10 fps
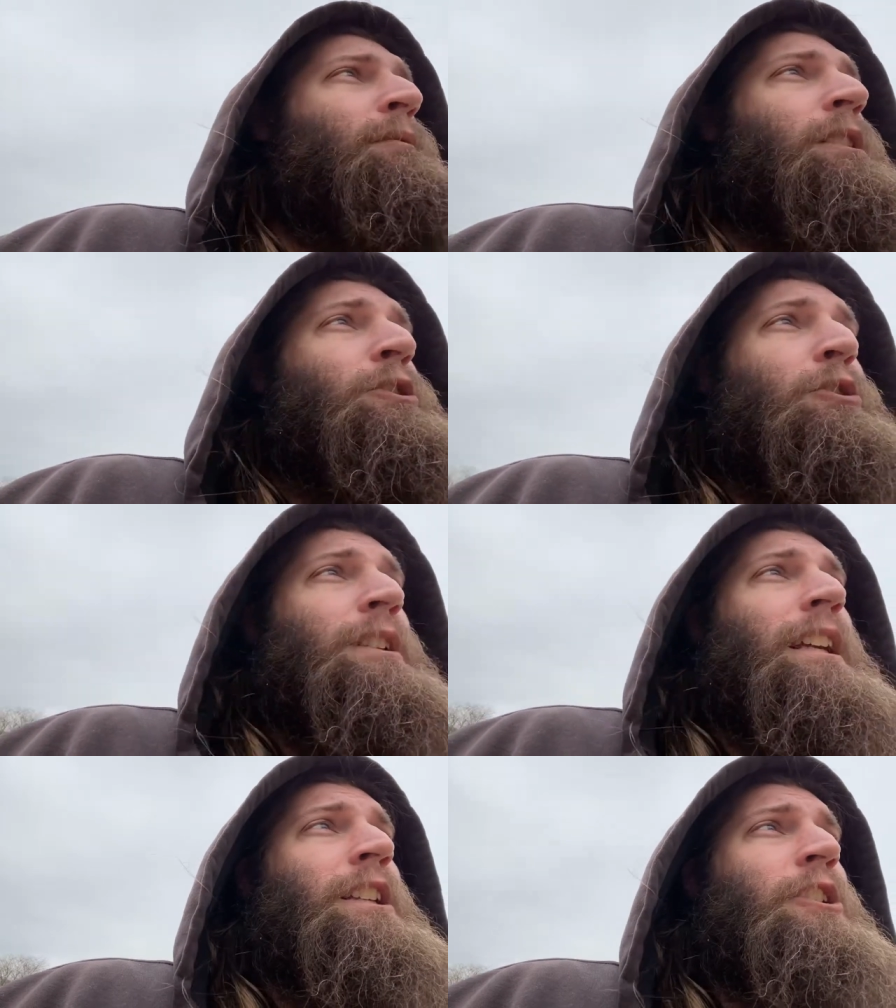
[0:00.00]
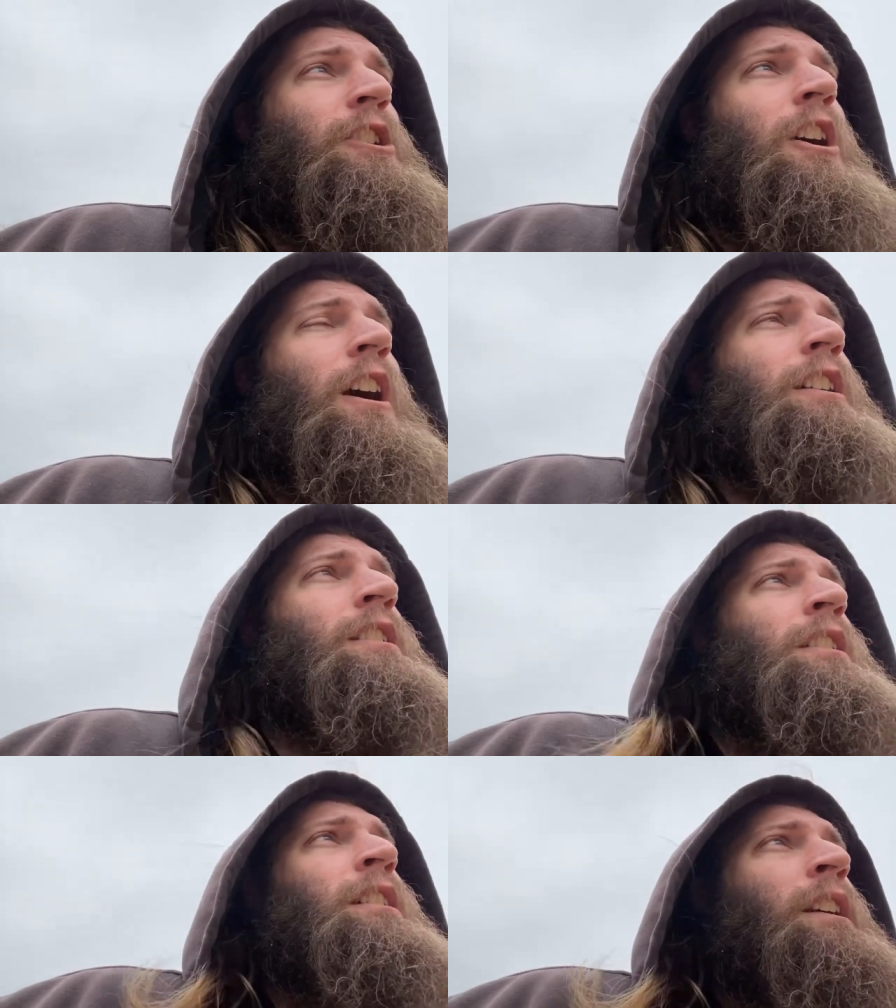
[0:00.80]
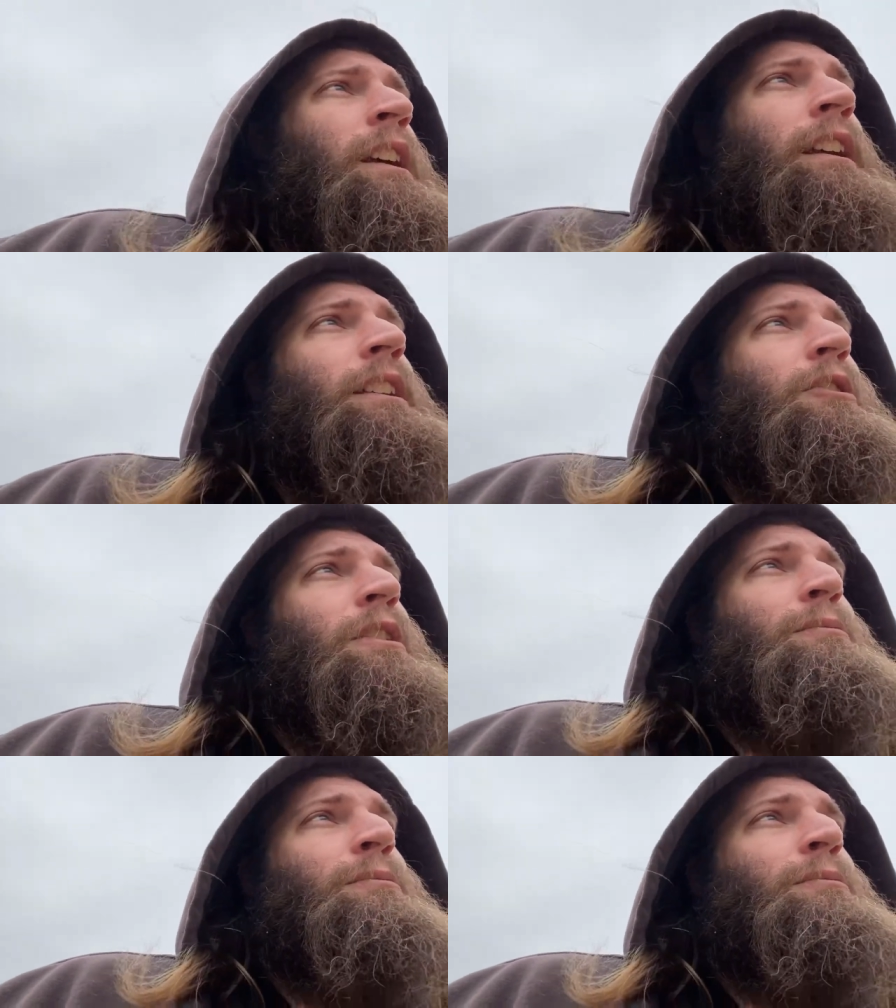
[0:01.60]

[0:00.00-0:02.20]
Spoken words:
dude, get in your car. You know what I'm